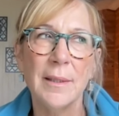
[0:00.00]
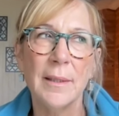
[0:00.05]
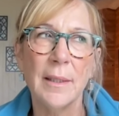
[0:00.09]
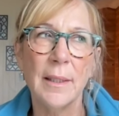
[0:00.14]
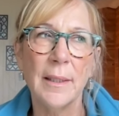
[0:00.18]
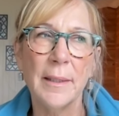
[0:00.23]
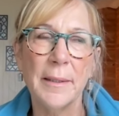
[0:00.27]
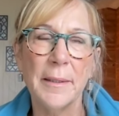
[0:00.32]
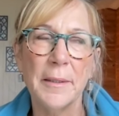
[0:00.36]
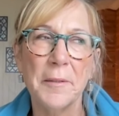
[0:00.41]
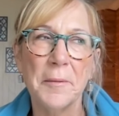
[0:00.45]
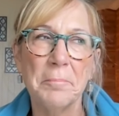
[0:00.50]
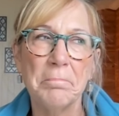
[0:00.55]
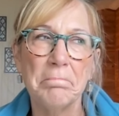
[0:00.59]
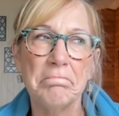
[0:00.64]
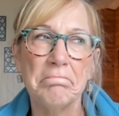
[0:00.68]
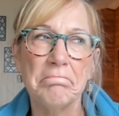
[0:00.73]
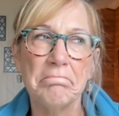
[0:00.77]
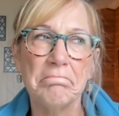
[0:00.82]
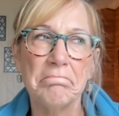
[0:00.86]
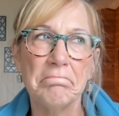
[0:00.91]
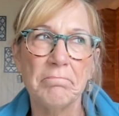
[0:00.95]
um,
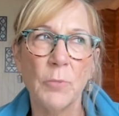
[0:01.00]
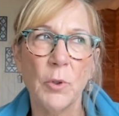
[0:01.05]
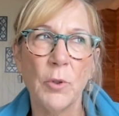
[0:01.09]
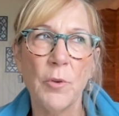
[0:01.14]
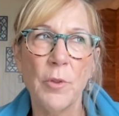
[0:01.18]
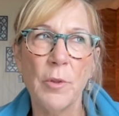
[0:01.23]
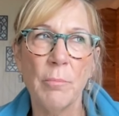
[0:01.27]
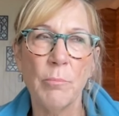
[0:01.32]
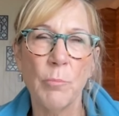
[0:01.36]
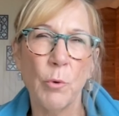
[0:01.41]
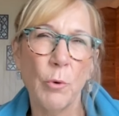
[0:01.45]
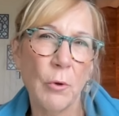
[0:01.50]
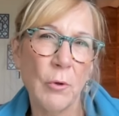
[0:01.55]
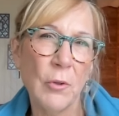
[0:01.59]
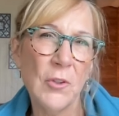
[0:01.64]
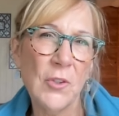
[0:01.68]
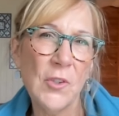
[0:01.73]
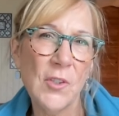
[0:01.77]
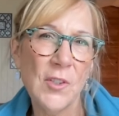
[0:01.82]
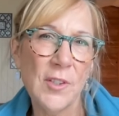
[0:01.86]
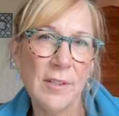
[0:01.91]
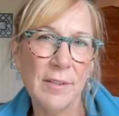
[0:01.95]
or the
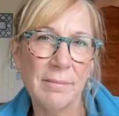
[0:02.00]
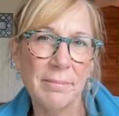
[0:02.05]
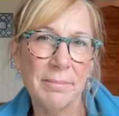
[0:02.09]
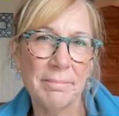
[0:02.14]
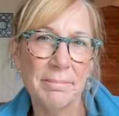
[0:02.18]
morals.